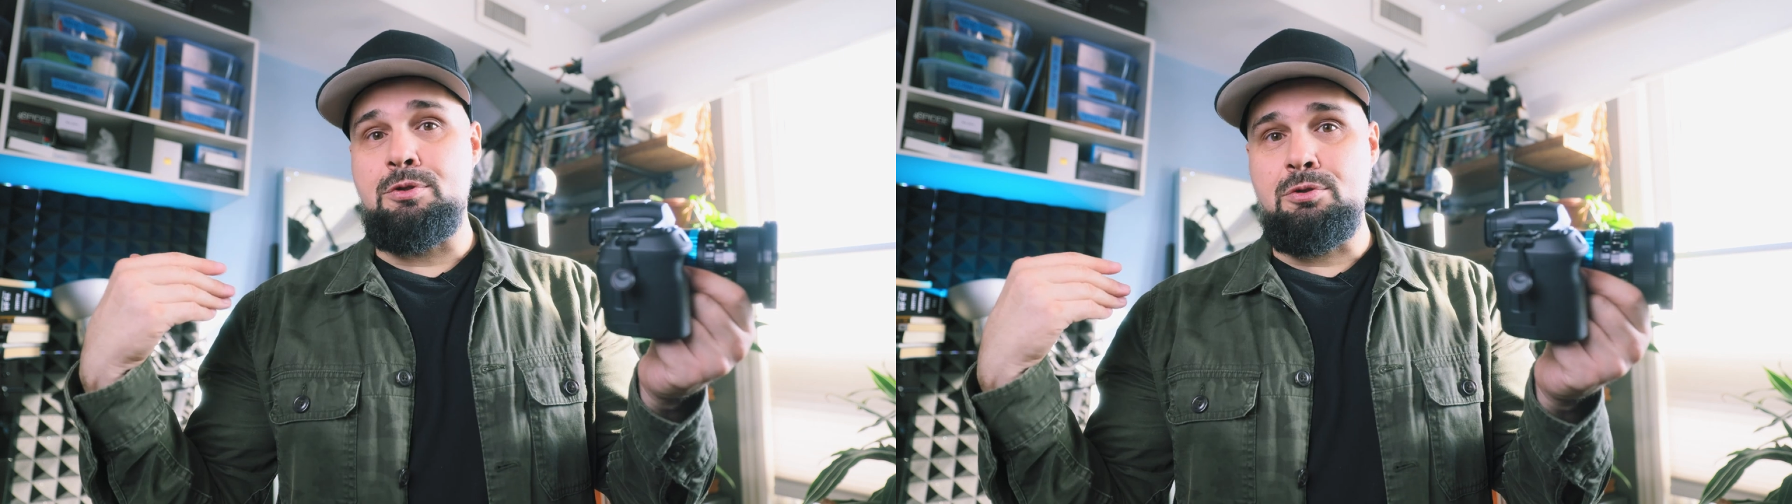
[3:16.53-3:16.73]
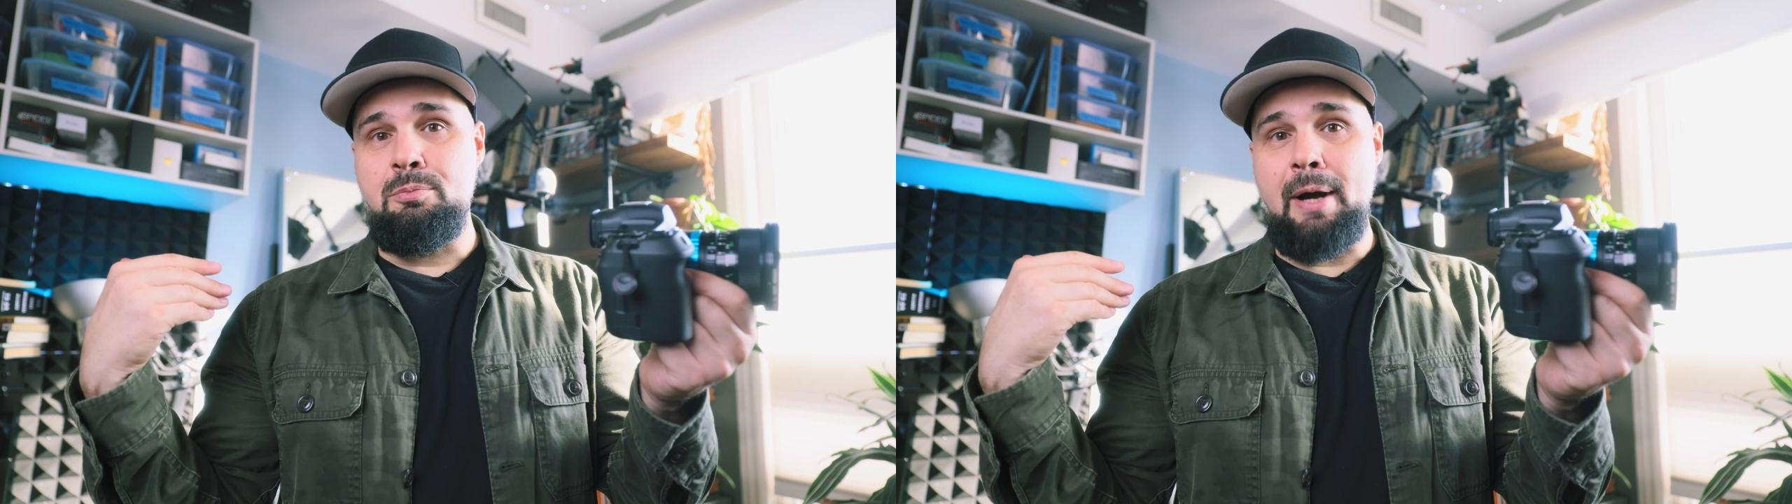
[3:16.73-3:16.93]

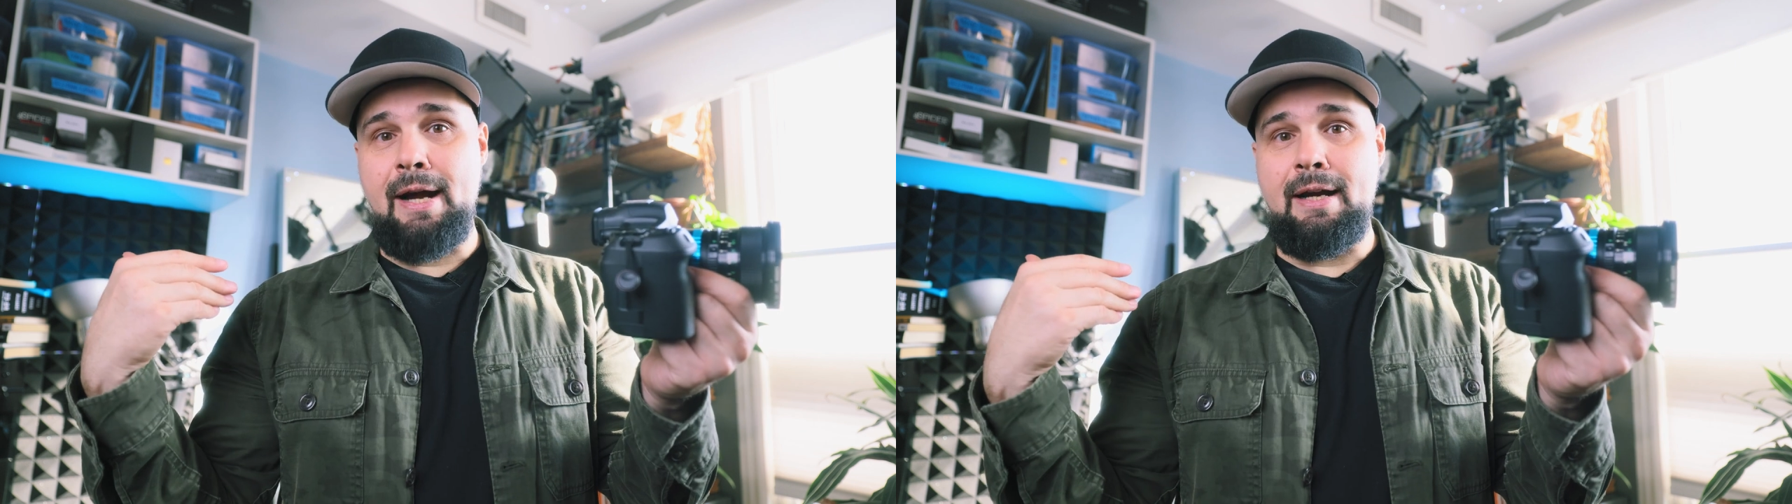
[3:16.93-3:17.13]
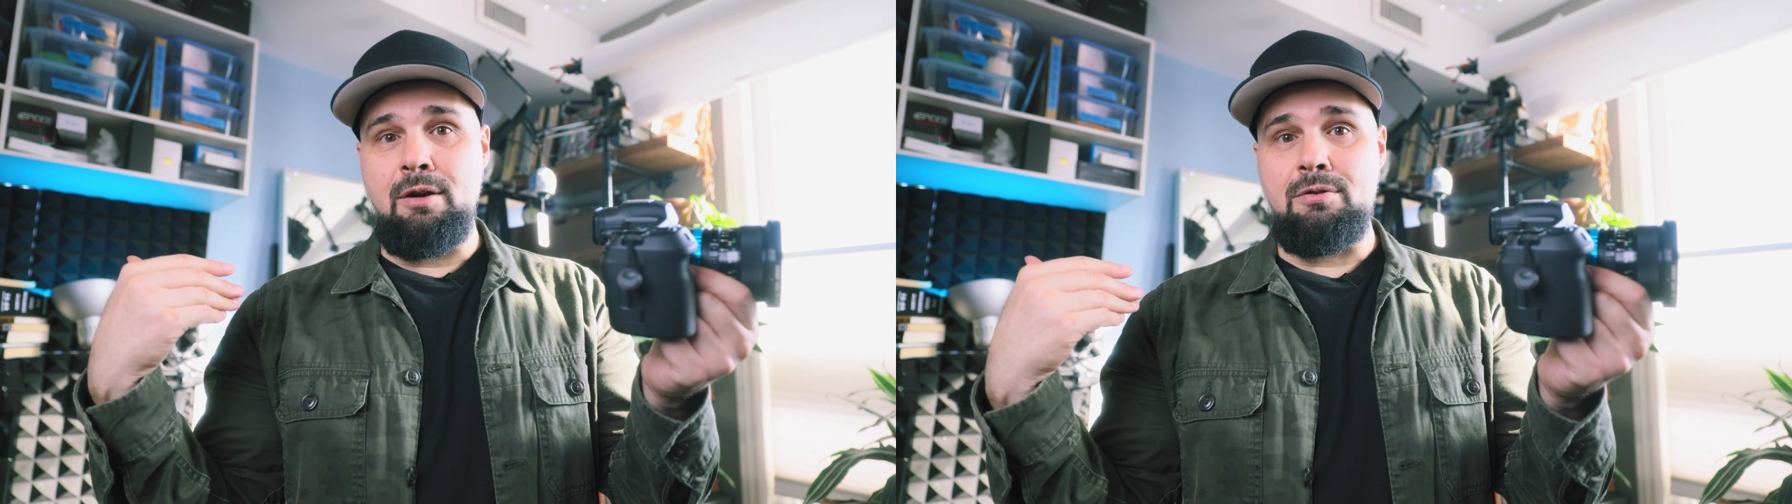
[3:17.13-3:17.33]
zoom
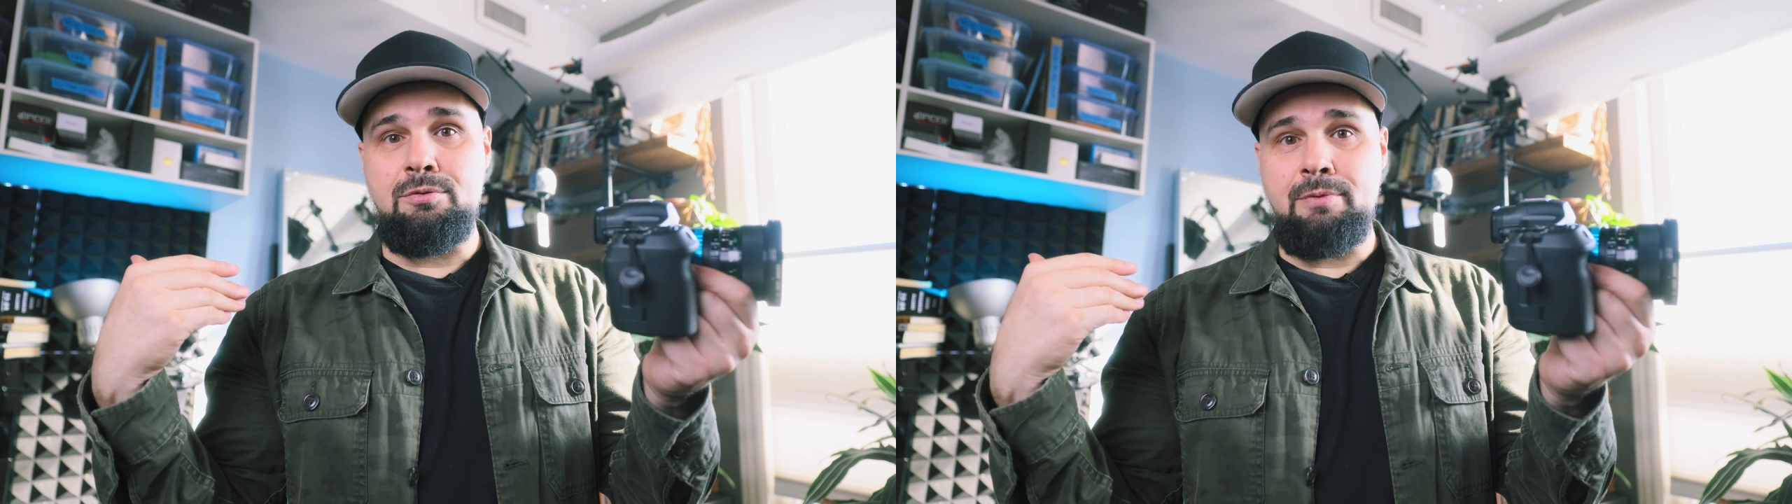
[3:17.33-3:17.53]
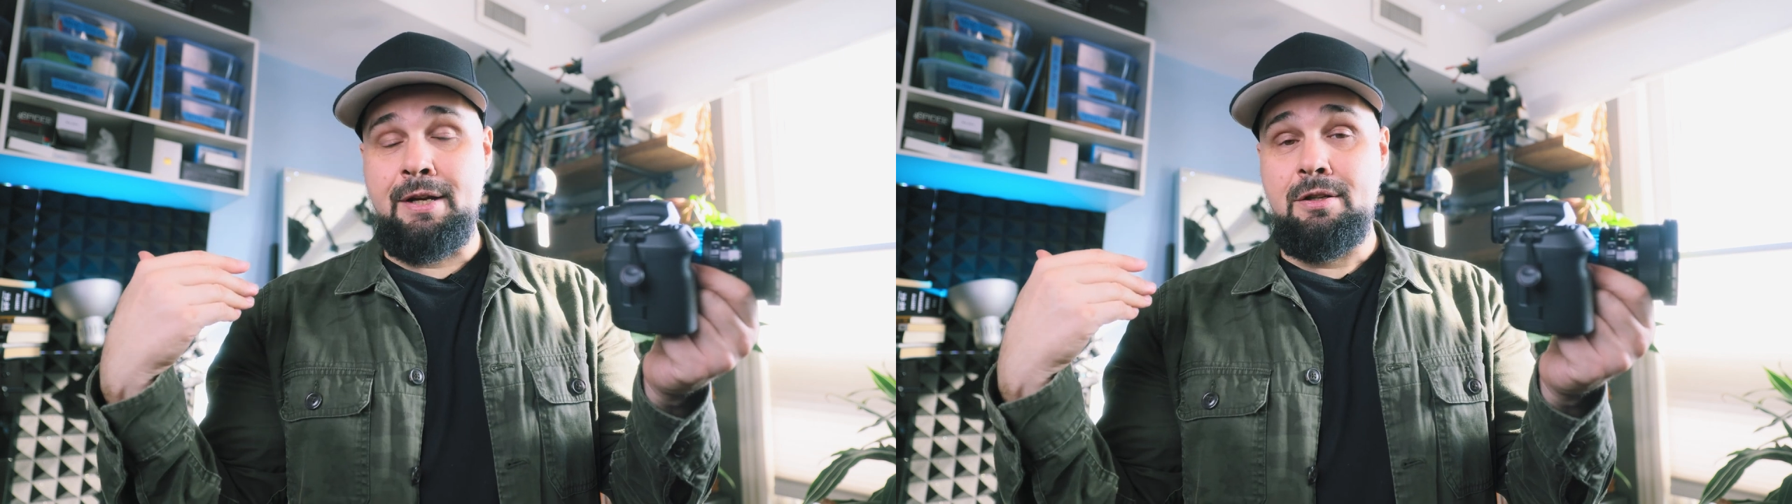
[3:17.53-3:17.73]
back out
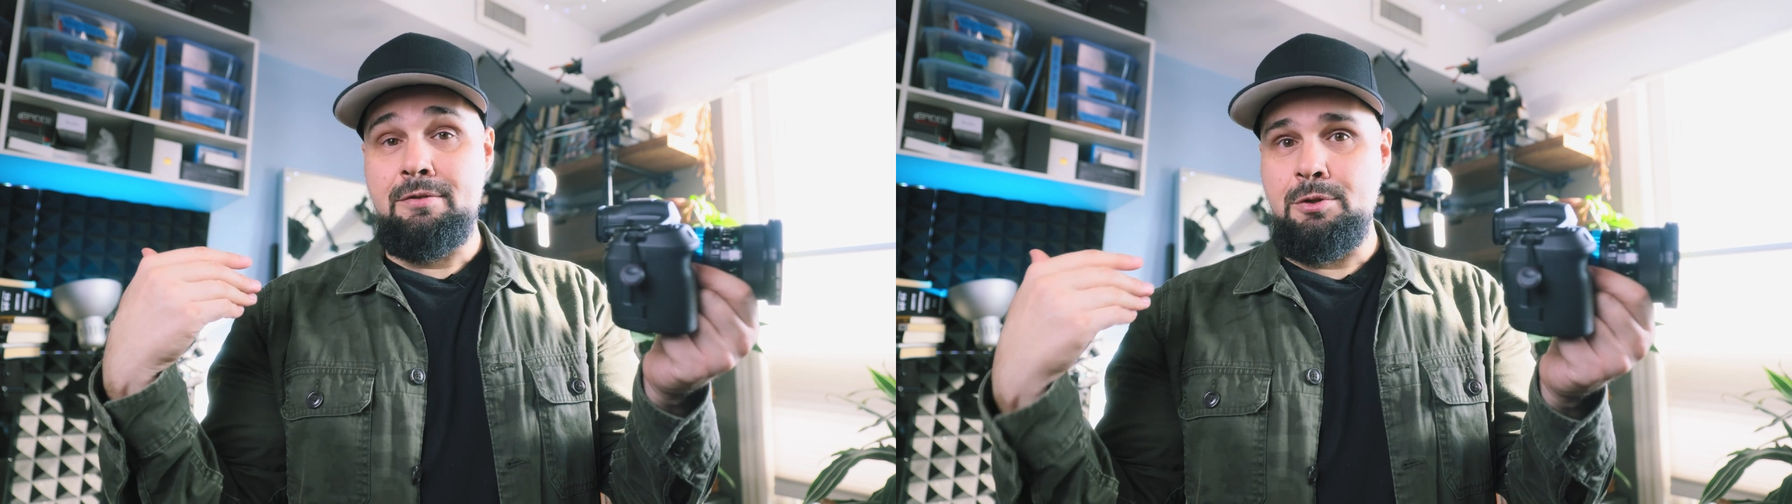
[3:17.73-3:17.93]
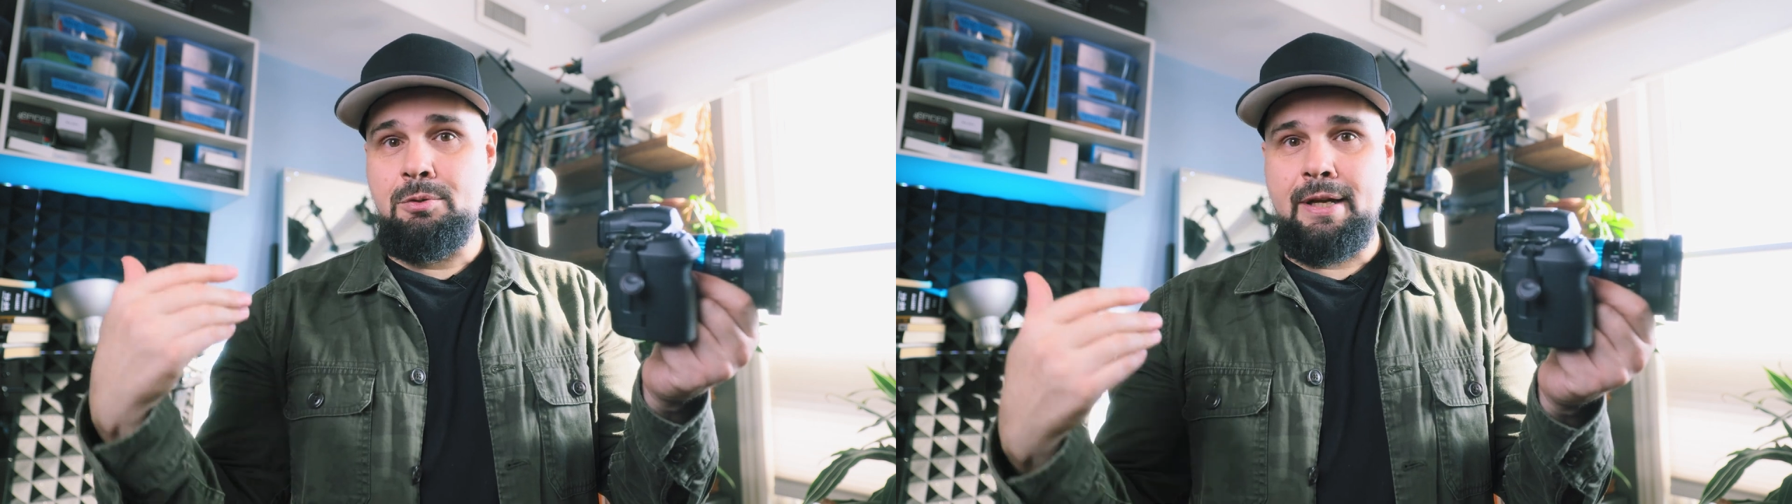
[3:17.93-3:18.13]
to regular
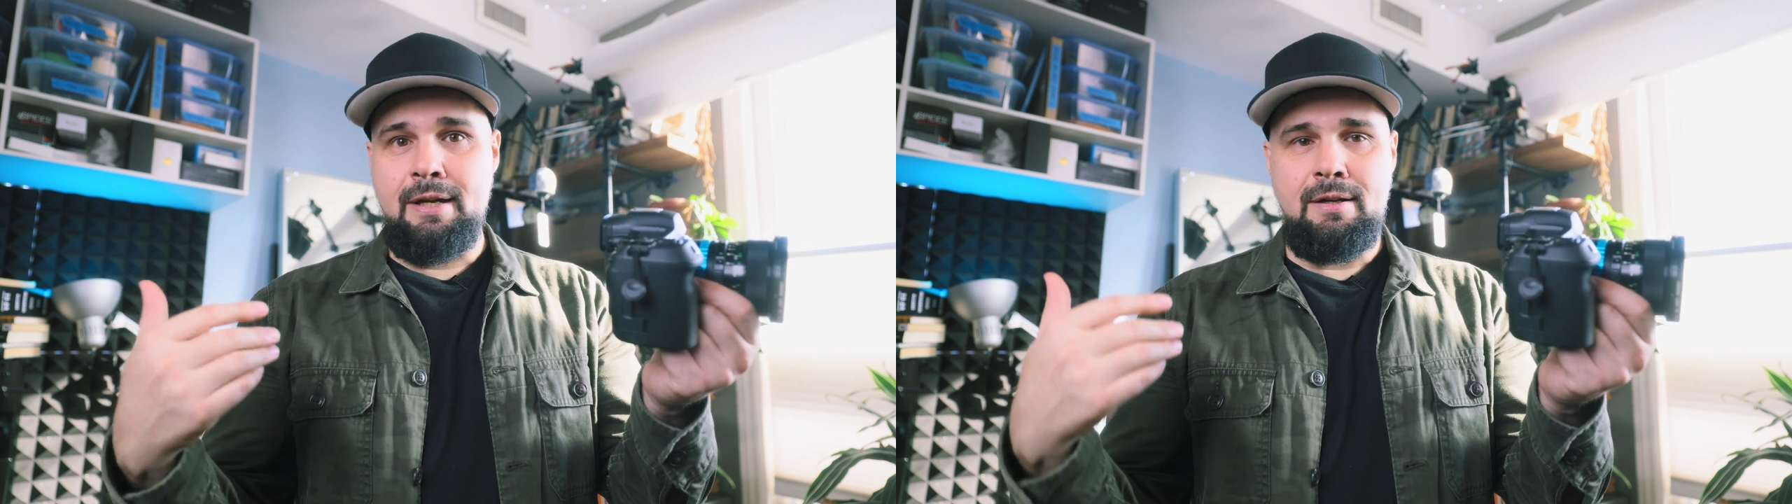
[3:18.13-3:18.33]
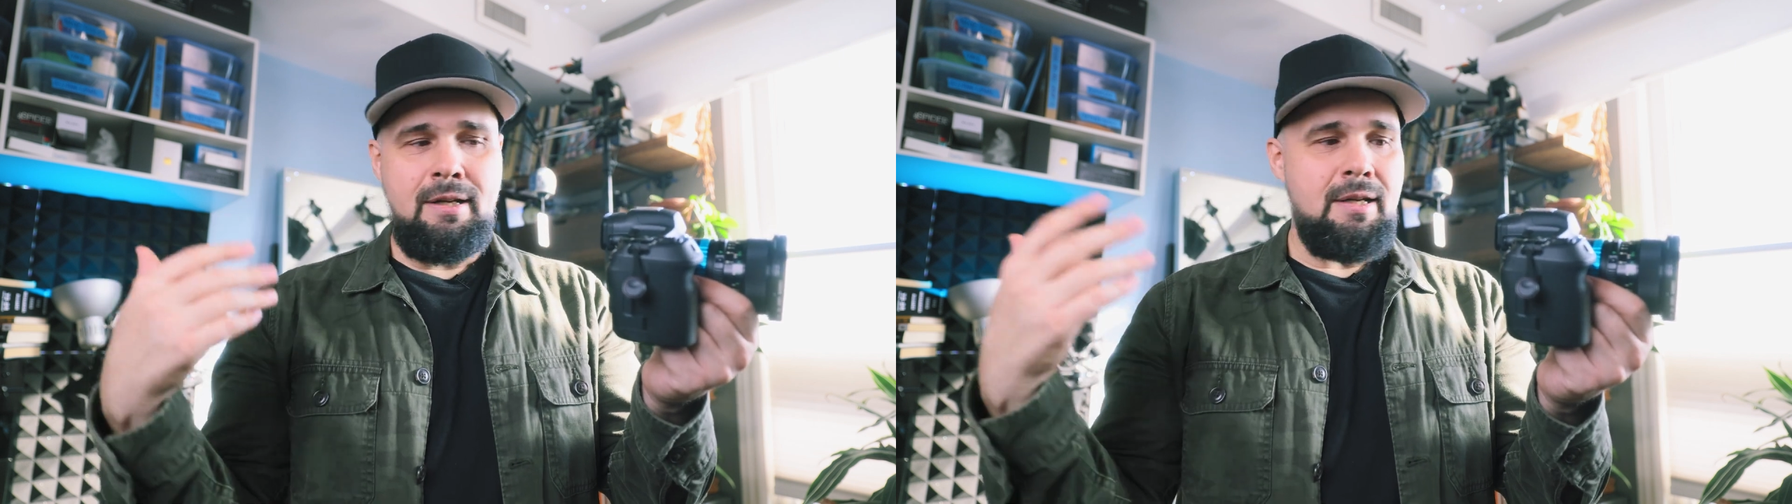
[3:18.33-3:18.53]
view
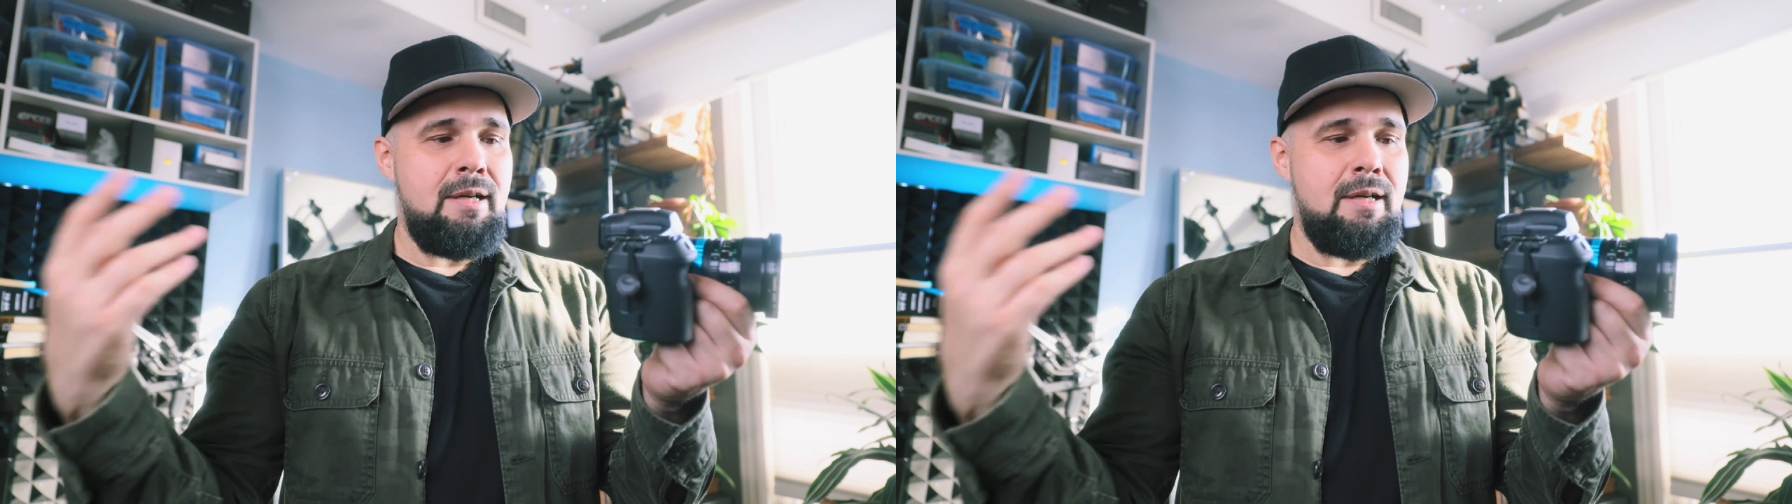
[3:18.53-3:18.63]
again,